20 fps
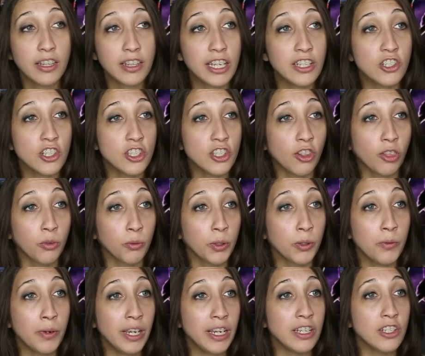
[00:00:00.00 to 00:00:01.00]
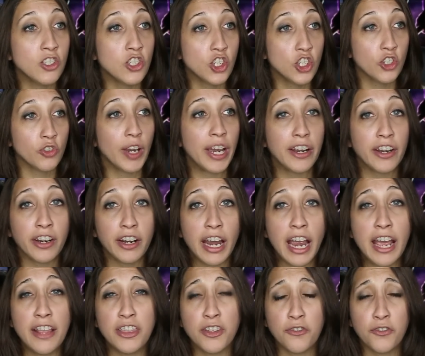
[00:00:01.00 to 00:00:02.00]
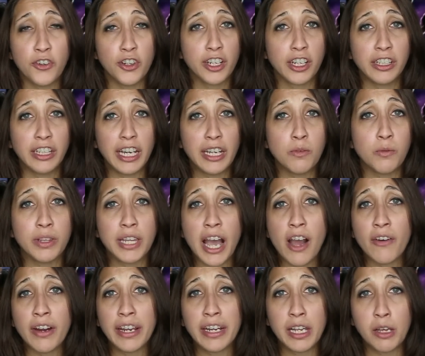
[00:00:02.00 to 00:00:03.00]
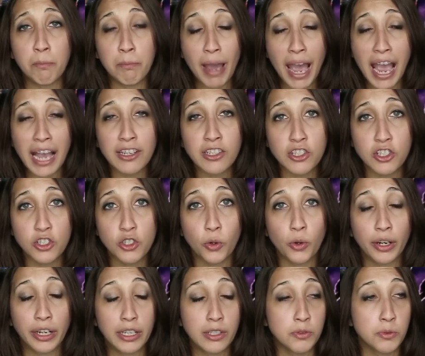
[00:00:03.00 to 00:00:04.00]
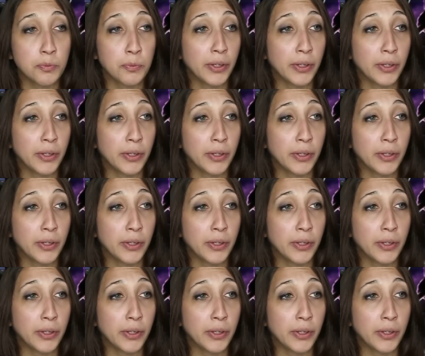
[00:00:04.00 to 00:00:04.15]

They just threw in Shredder and the Foot Clan without any backstory.